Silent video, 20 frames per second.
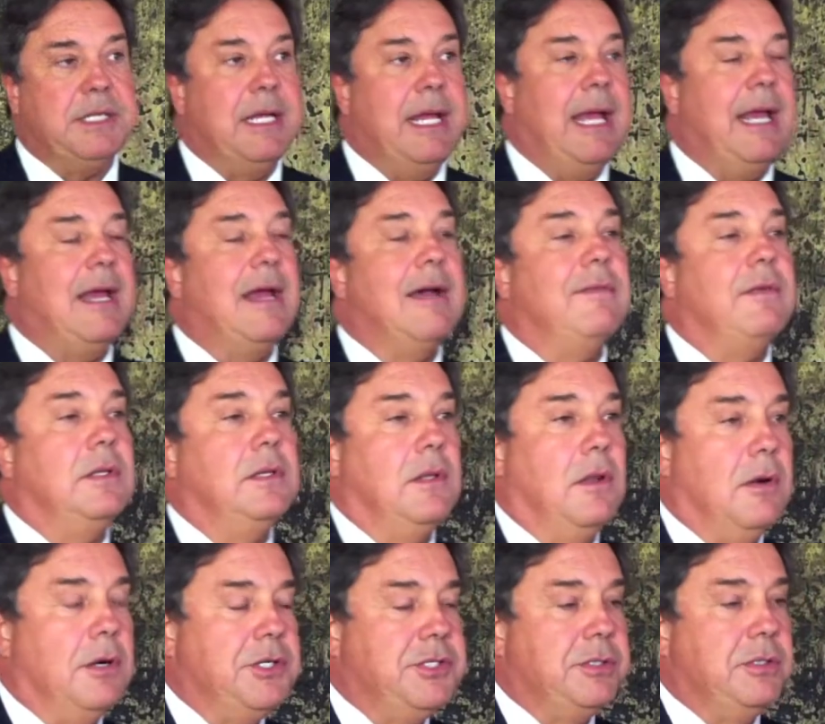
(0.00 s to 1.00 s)
to have a
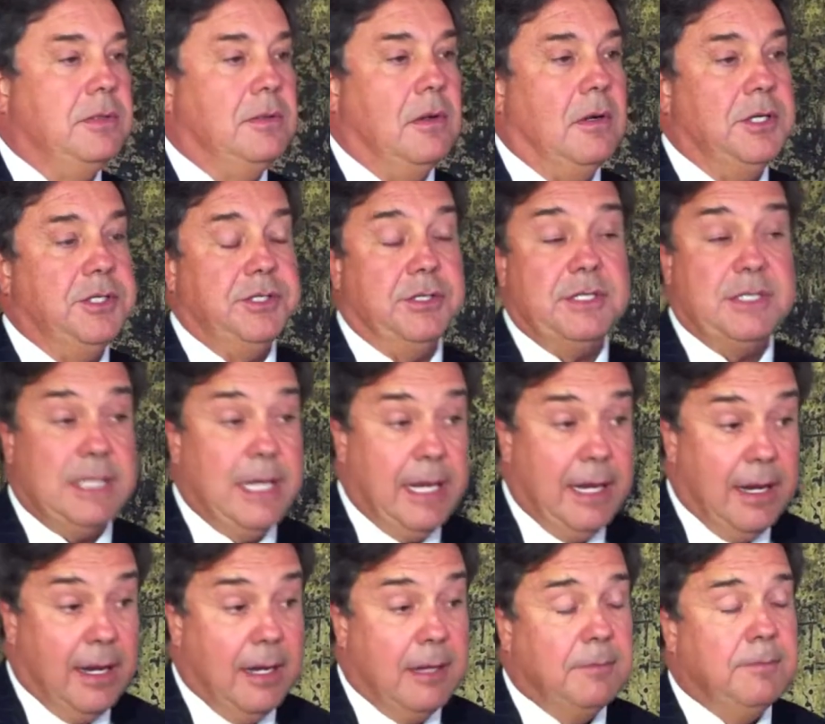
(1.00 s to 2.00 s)
larger and larger
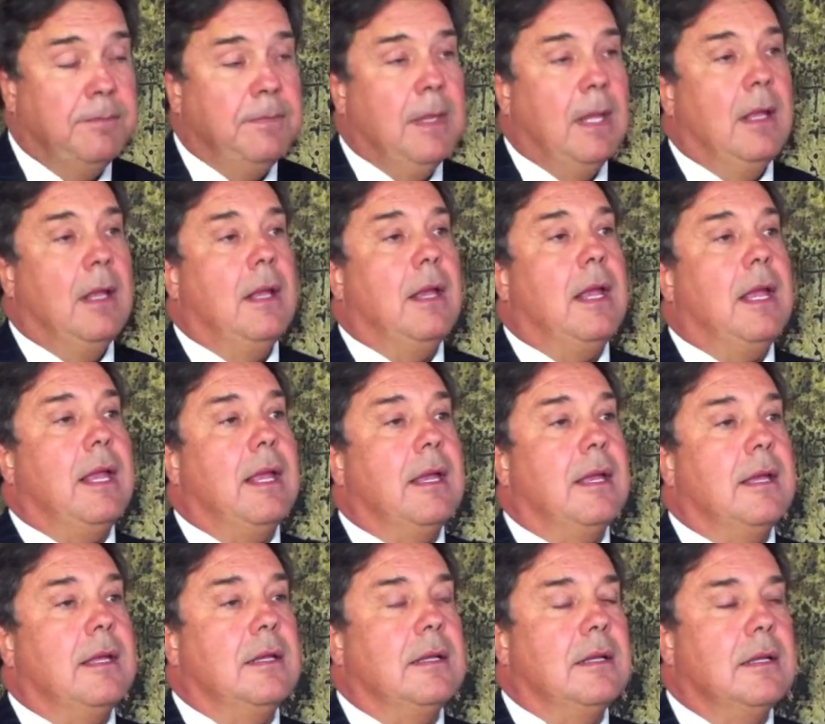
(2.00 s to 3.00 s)
say
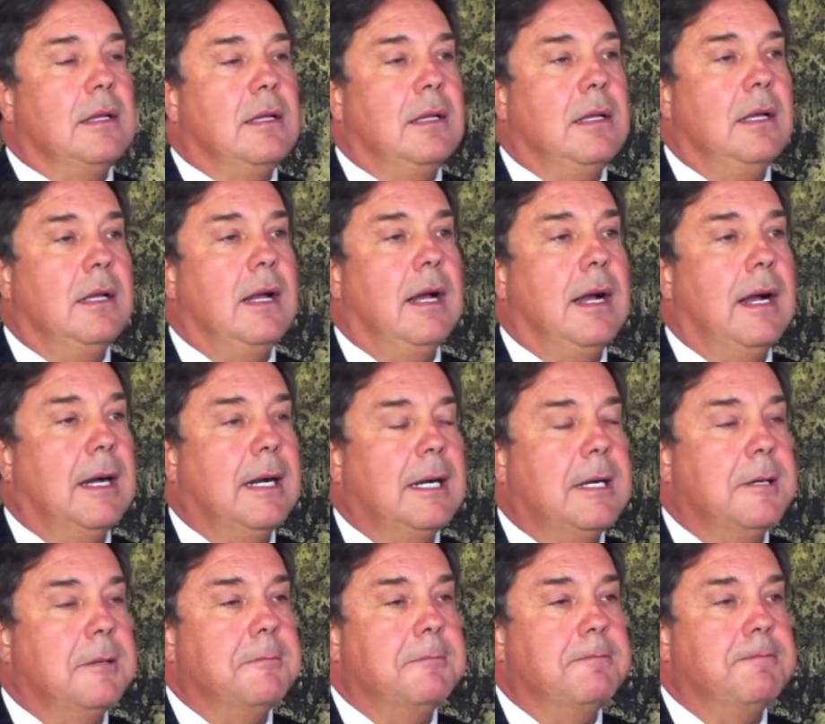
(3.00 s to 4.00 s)
in
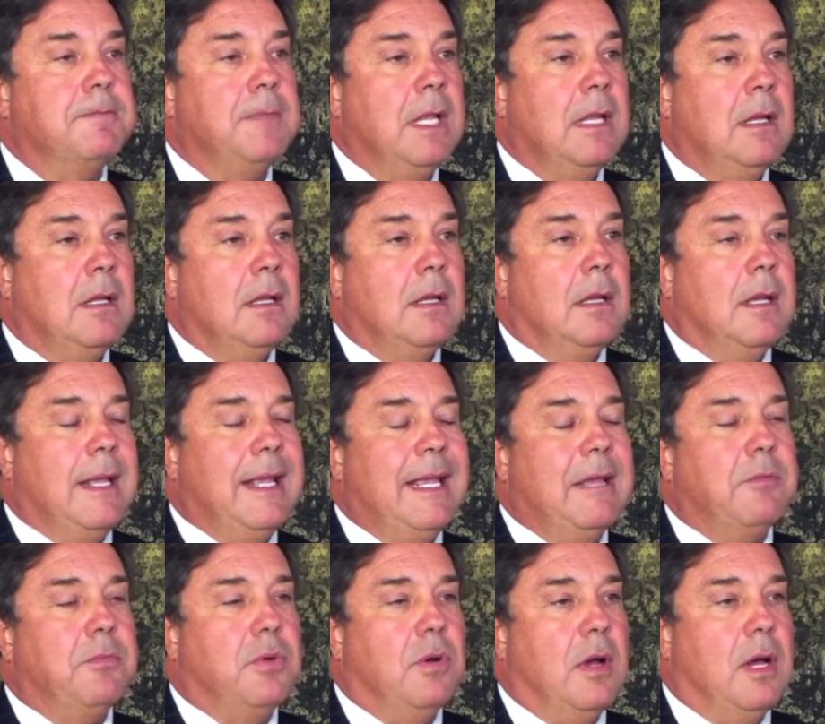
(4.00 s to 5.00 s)
um,
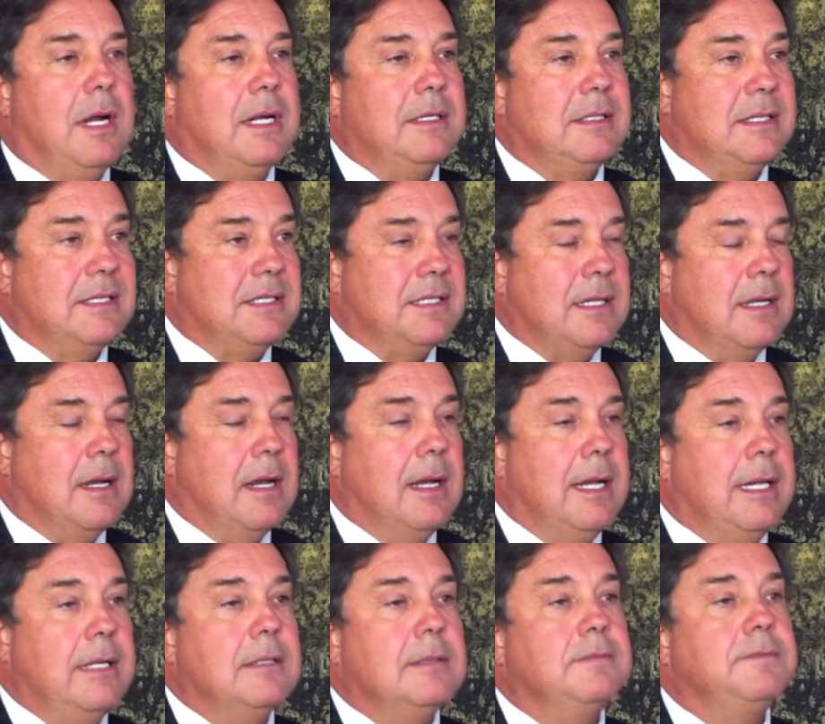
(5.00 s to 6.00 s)
in product
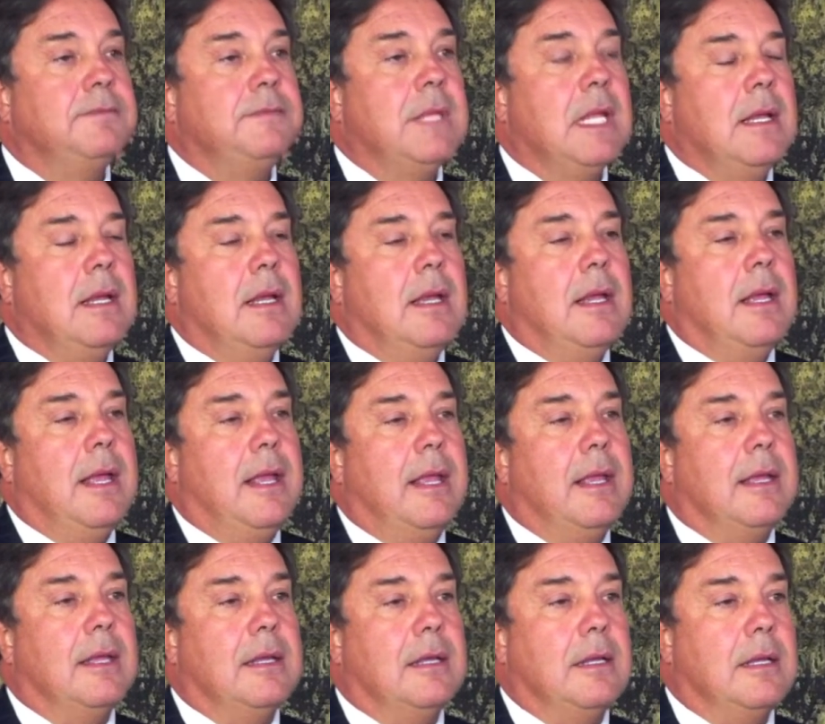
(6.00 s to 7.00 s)
design,
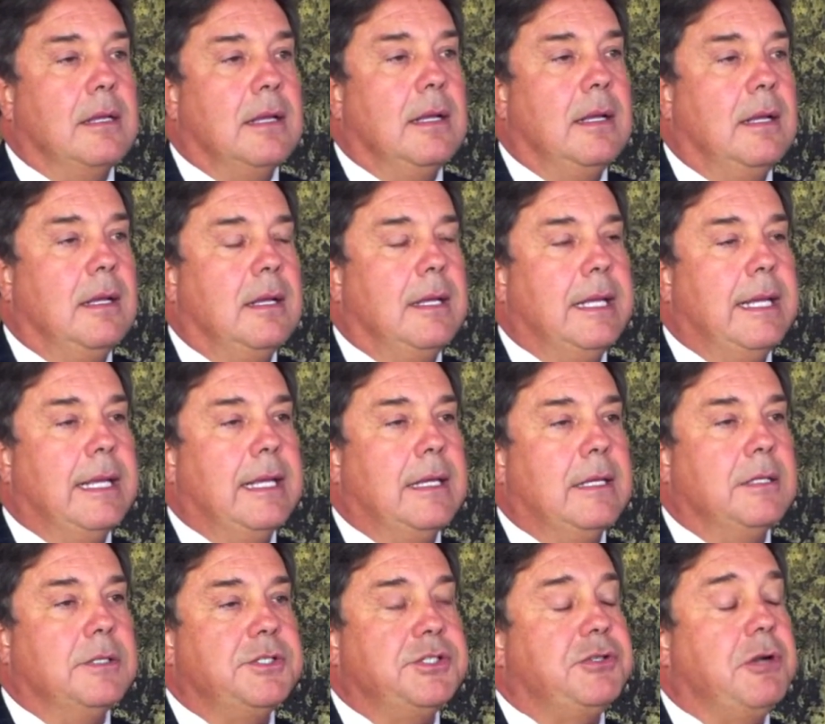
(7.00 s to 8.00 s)
in
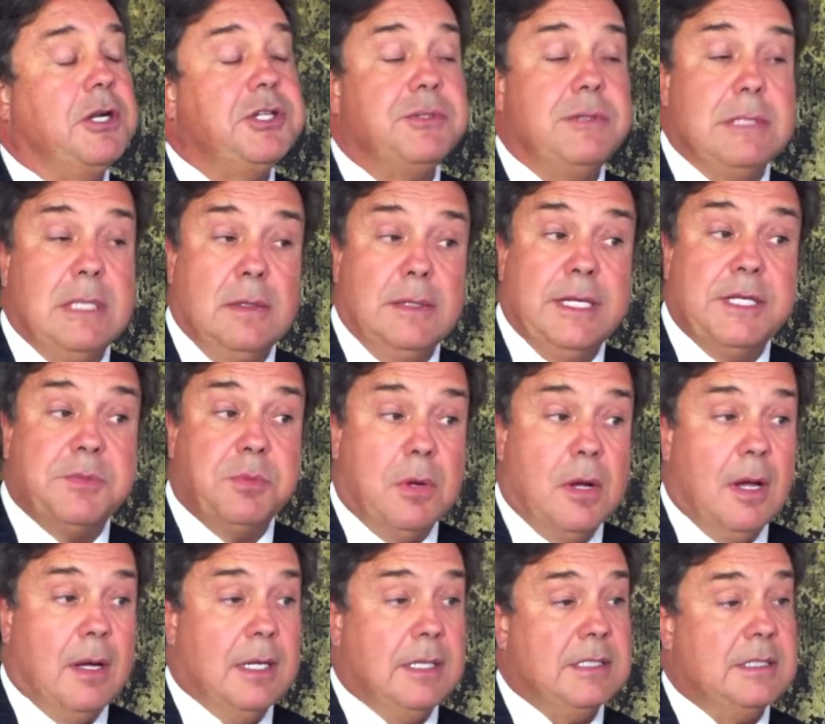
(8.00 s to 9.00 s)
in structuring the lease
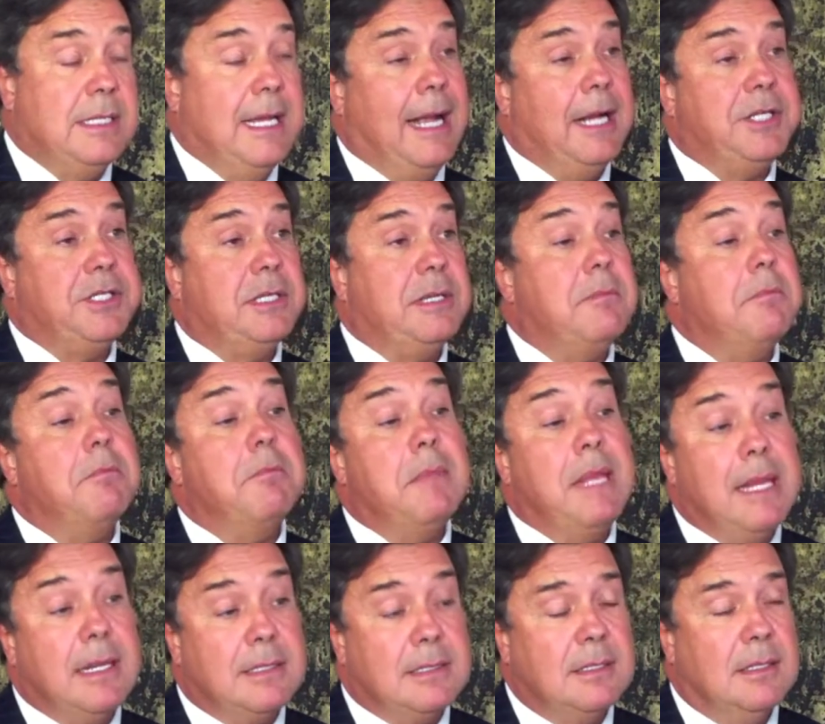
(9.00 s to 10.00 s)
products to actually
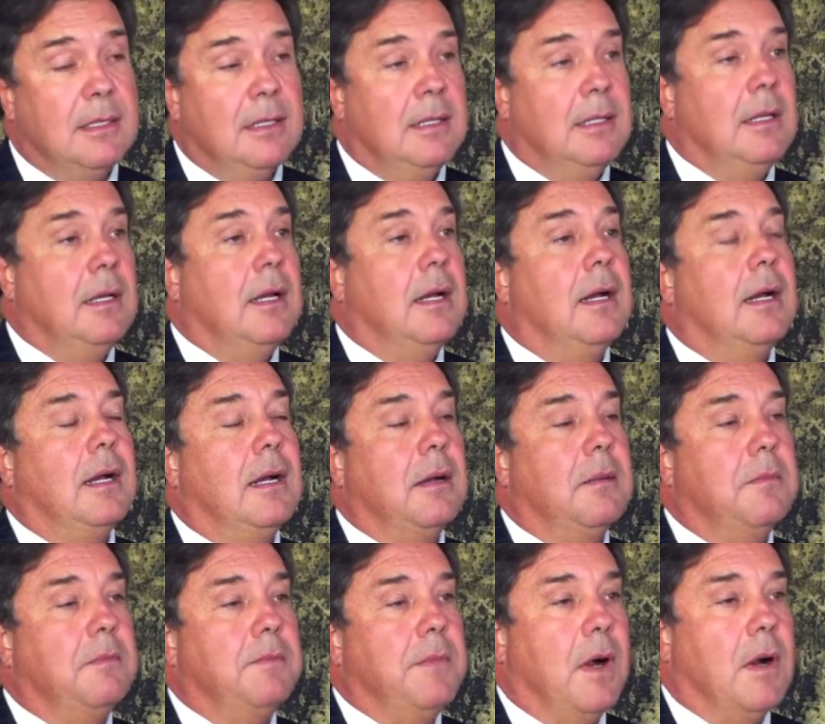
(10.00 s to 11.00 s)
meet
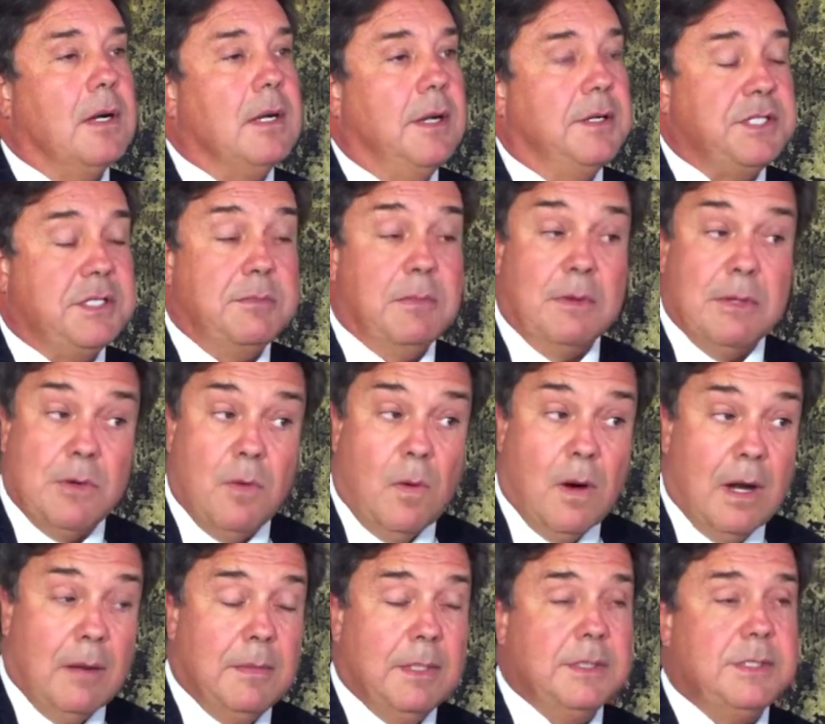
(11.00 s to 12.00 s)
um, our customer
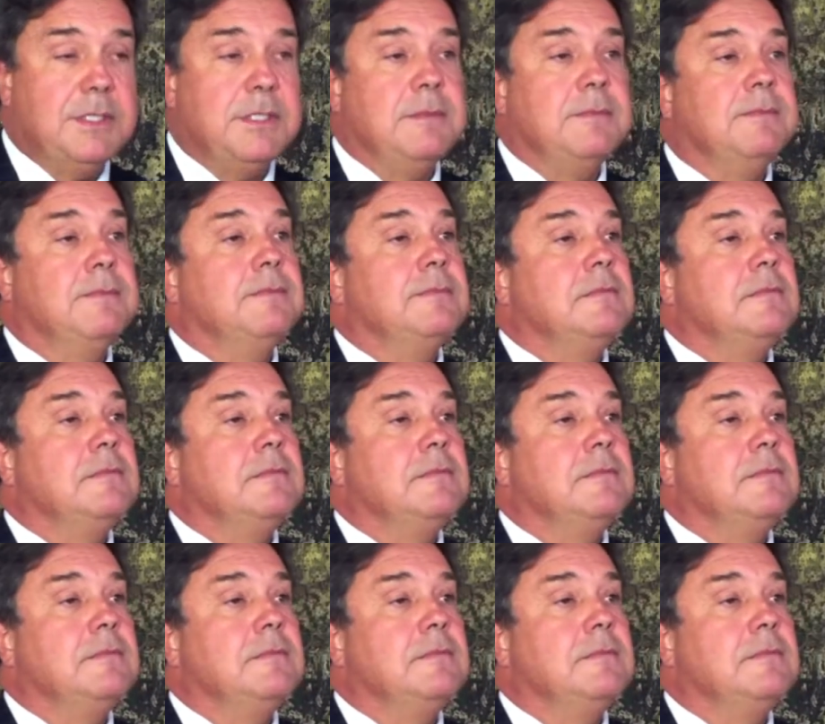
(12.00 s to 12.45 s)
requirements.